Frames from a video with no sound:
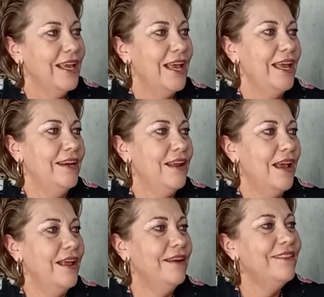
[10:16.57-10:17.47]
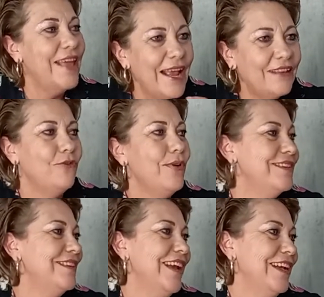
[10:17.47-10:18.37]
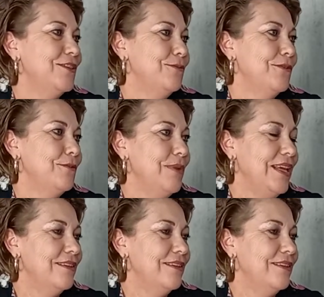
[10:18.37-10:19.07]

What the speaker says: And that resonates with me.